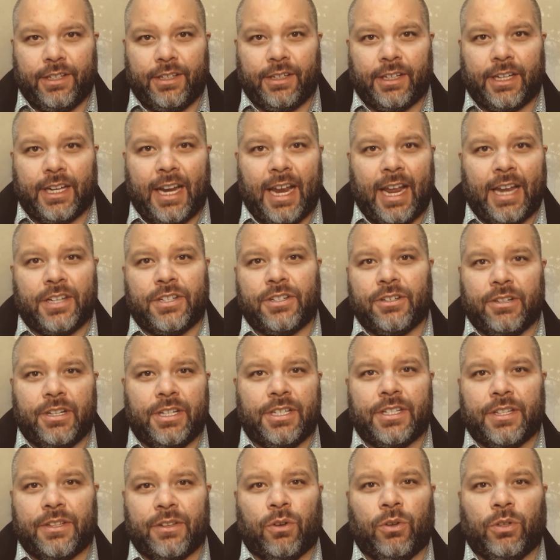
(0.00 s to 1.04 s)
can enter
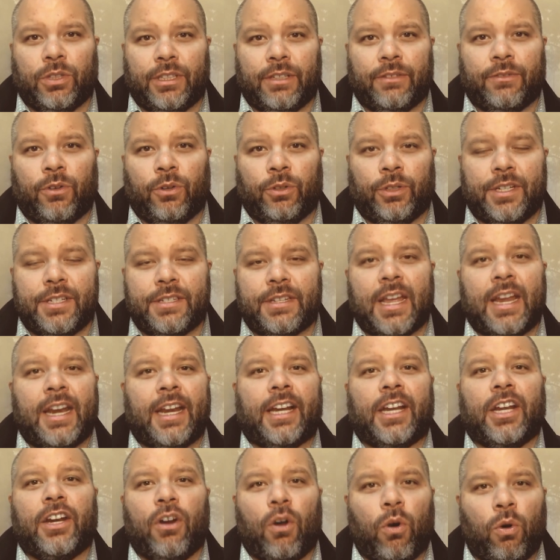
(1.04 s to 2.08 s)
into the Holy of Holies, and it
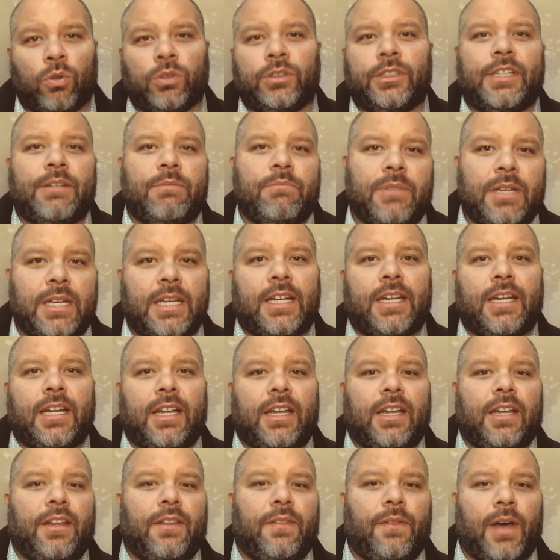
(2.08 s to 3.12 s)
can only be
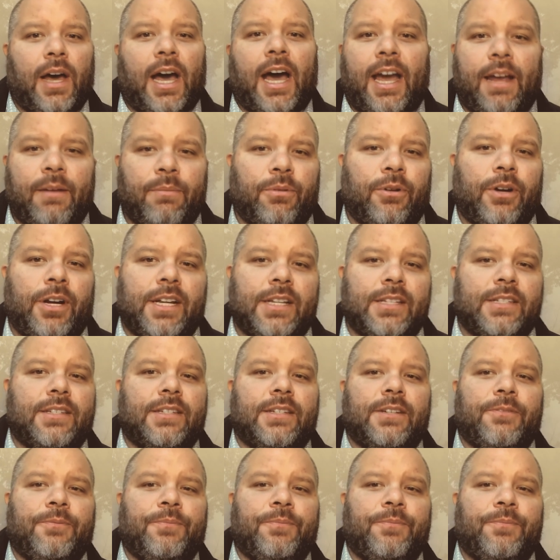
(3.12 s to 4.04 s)
the high priest.